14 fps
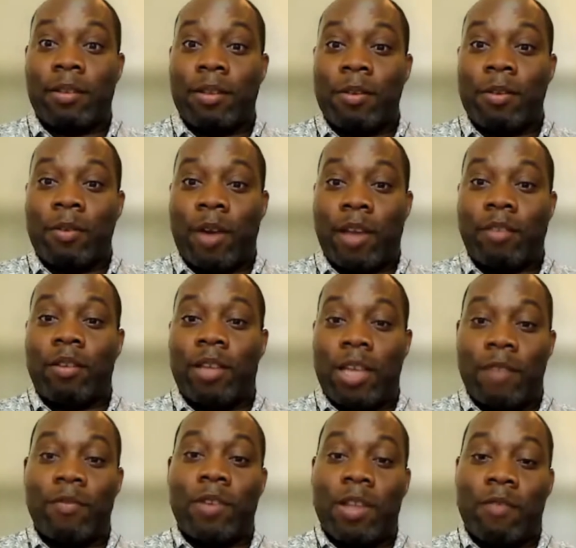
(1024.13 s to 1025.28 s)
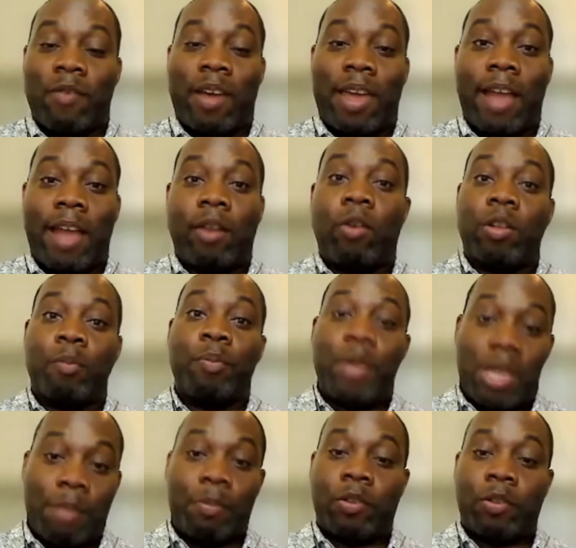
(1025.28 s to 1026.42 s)
right? Even if I had all the
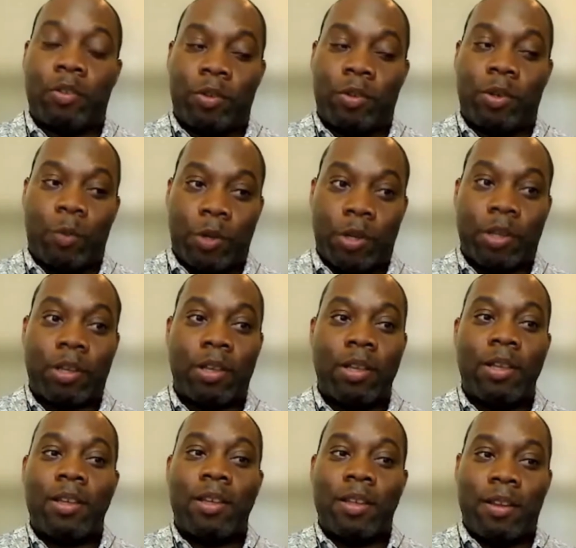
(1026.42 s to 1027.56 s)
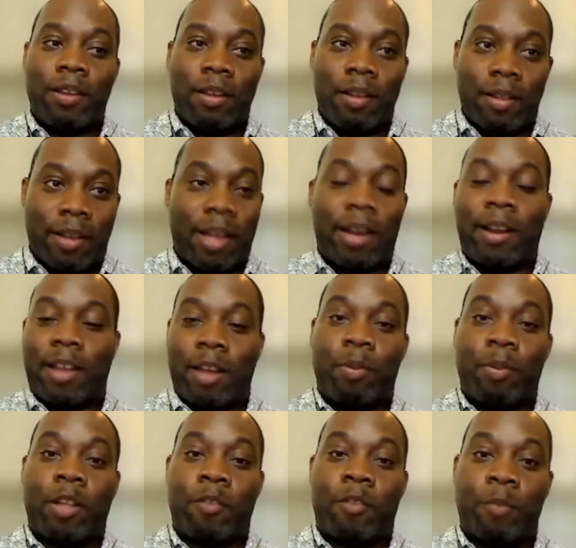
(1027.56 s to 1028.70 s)
people to do the work,
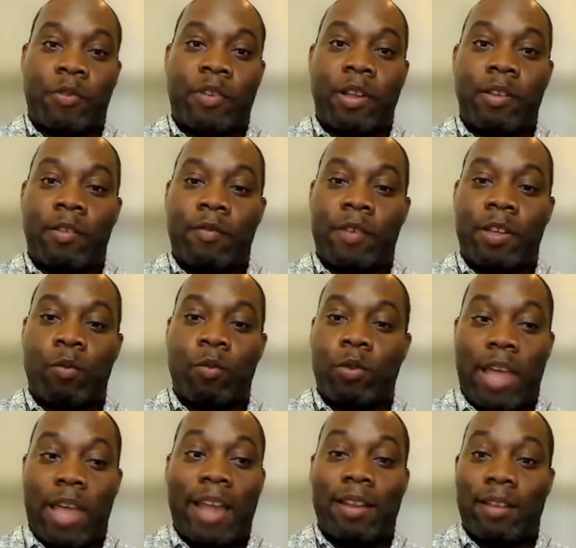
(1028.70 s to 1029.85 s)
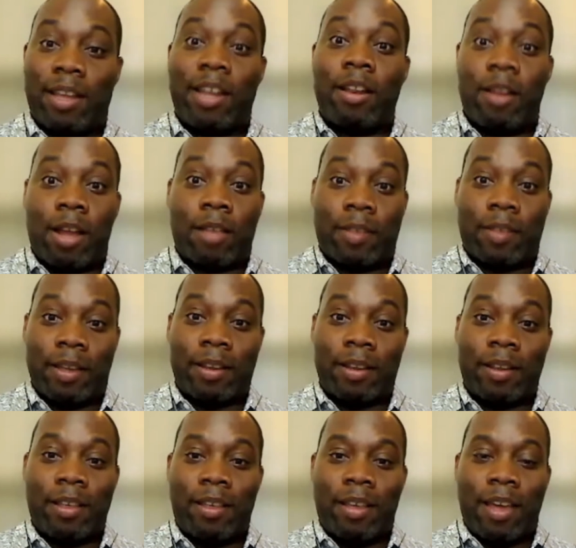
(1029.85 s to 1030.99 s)
99+% of it will end in
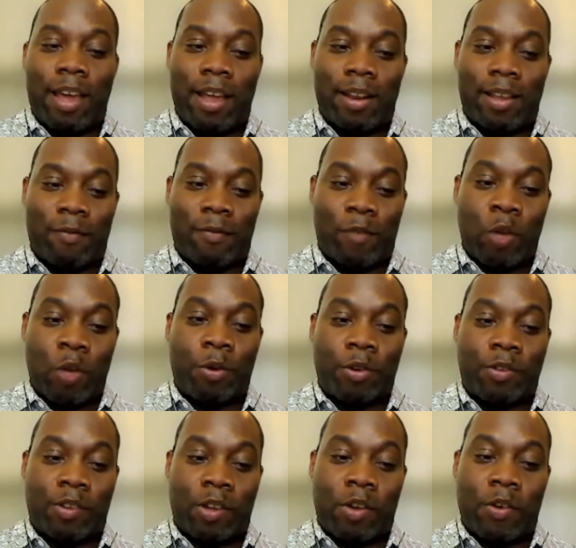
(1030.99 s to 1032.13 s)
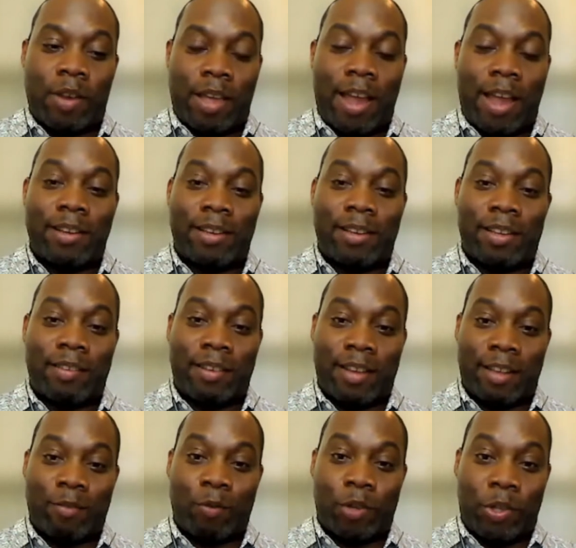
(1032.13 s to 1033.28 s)
nothing. And if you were a security analyst and
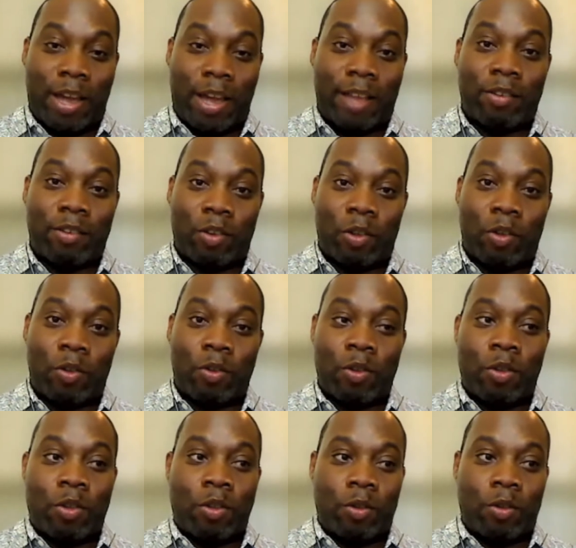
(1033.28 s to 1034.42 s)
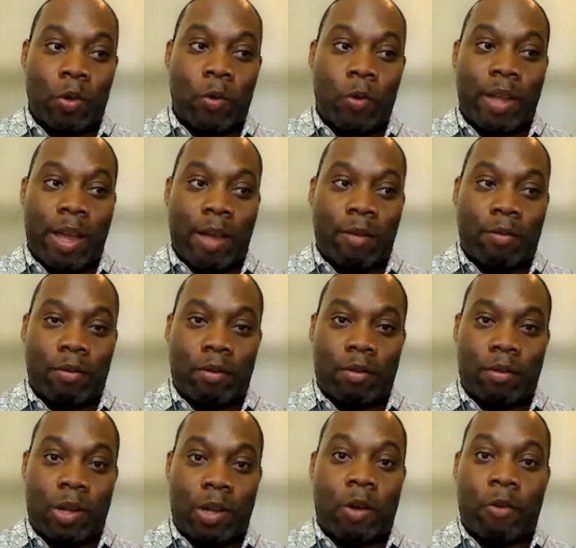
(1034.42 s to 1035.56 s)
that's what you had to do, go down
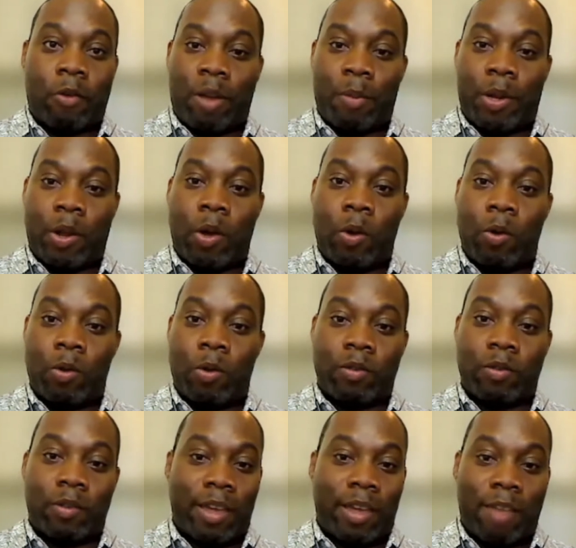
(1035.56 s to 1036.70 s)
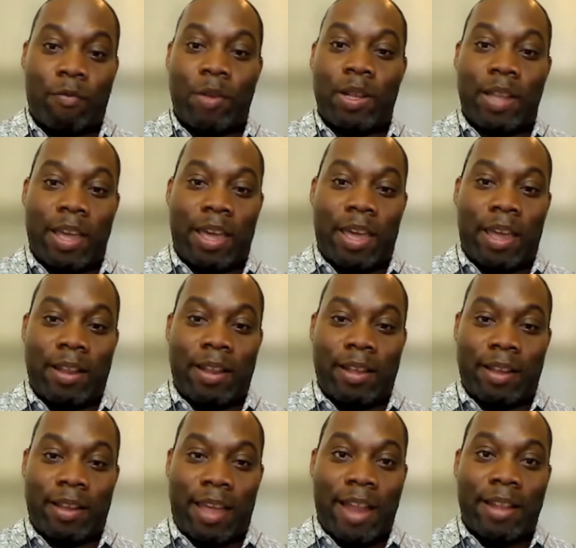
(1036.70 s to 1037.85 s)
dark rabbit holes every day
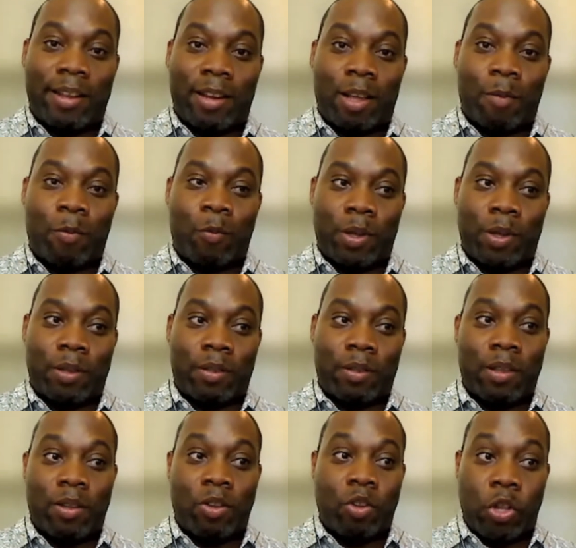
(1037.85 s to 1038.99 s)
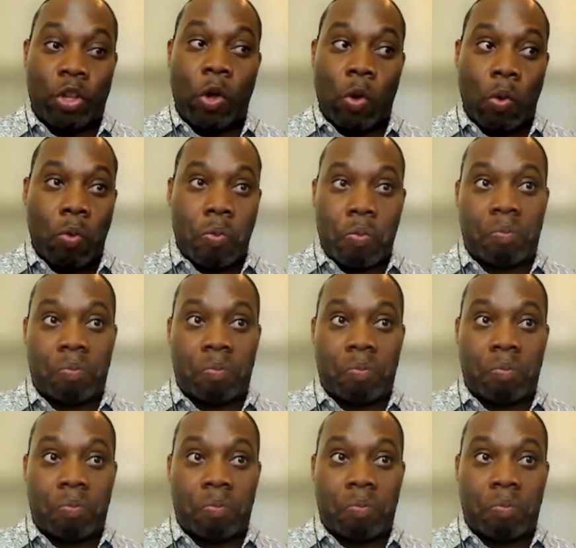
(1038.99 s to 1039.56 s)
that ended up with no